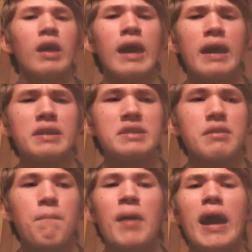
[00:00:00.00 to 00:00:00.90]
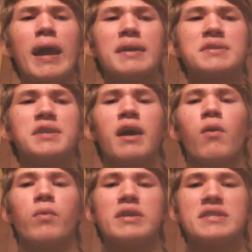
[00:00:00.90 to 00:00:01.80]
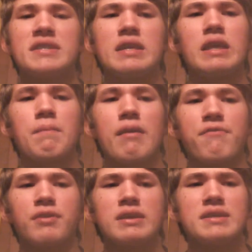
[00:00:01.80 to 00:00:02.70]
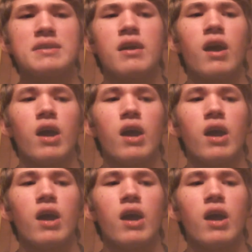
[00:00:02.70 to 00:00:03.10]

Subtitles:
And in the past, when he's sealing Mephiles,